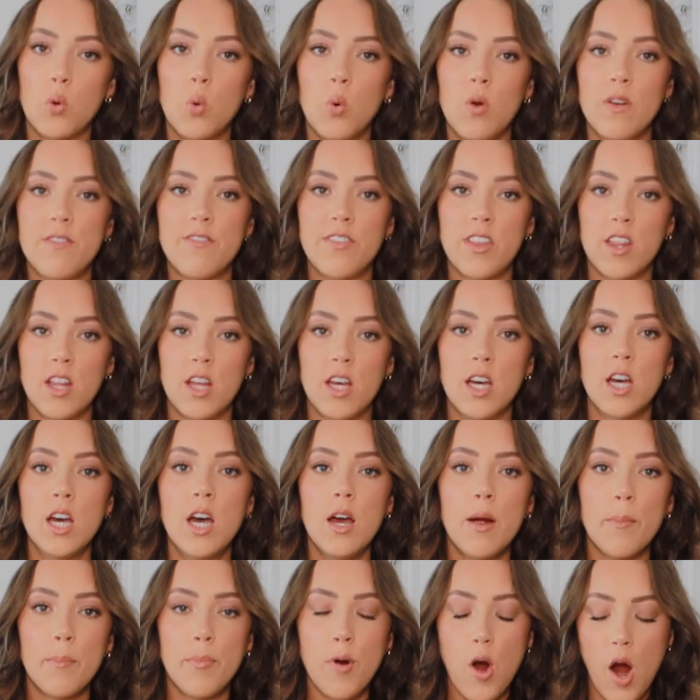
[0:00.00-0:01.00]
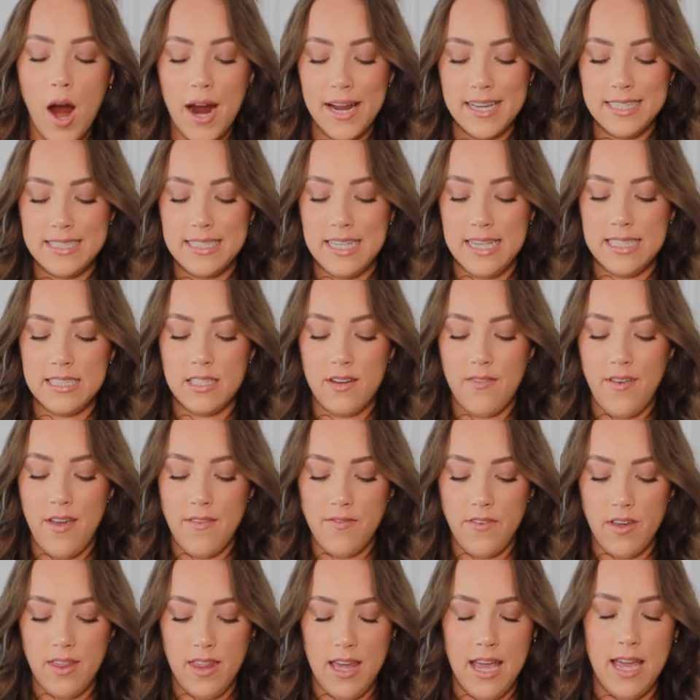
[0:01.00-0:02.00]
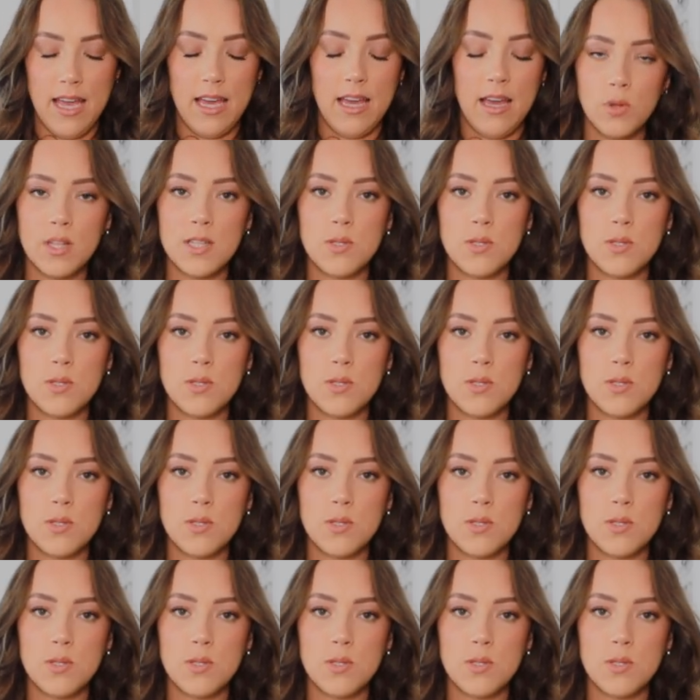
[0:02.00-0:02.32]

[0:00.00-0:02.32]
all of the prices of everything.